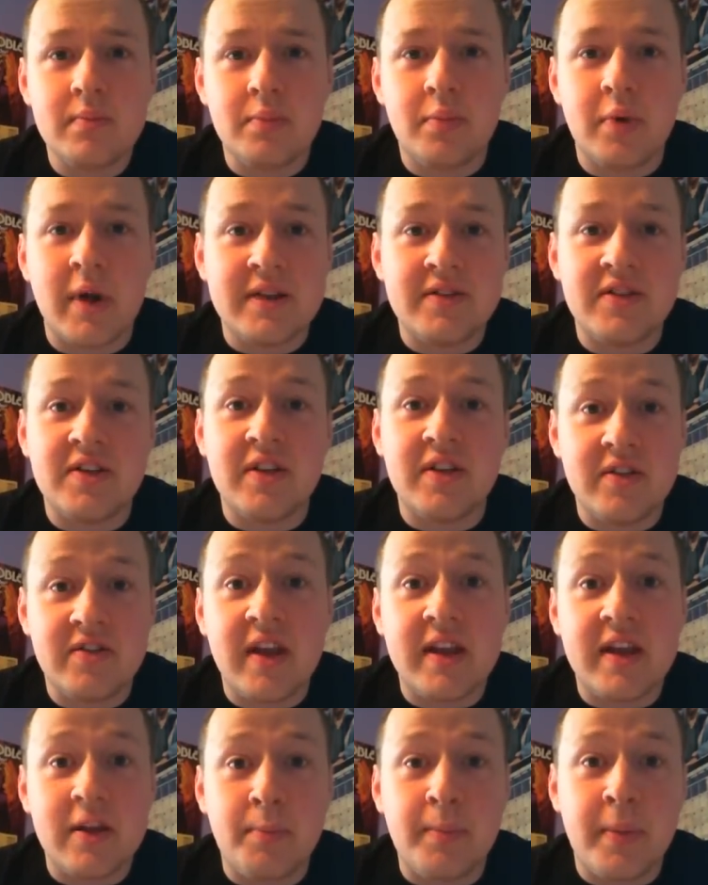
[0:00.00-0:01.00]
practically
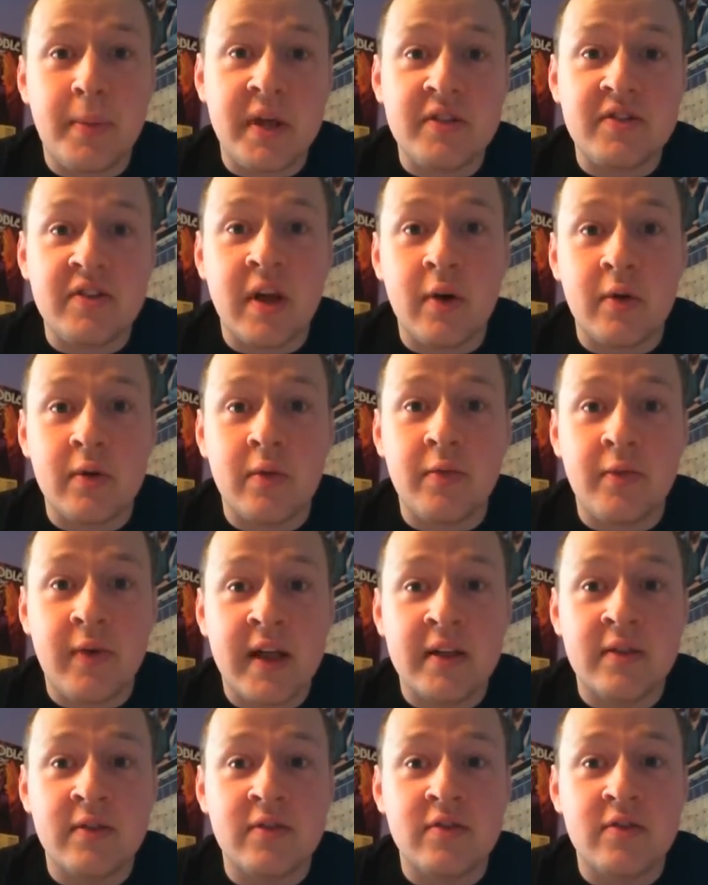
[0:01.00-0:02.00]
take the piss out of the
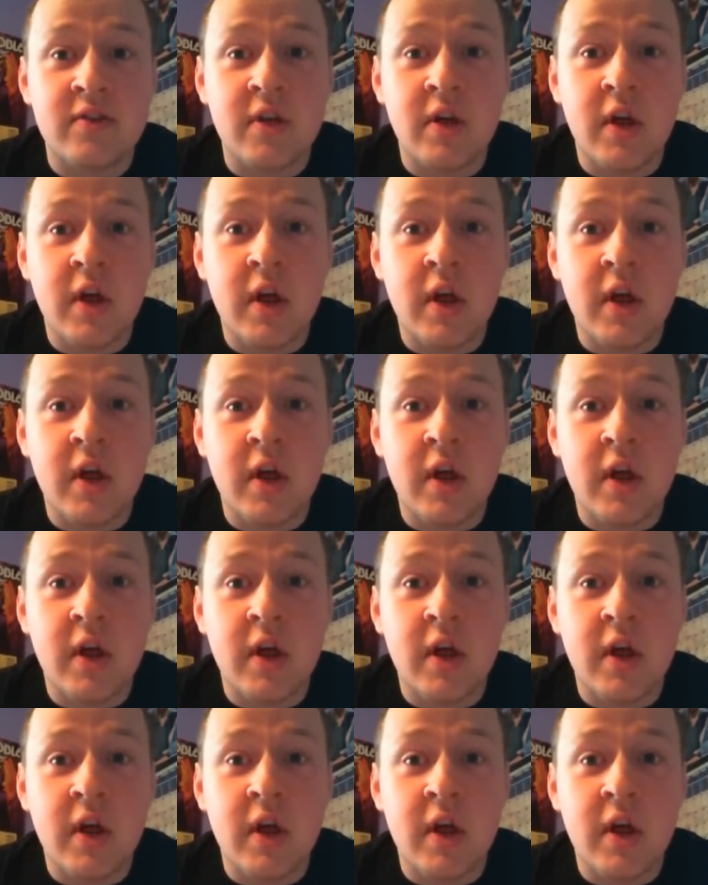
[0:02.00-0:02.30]
fans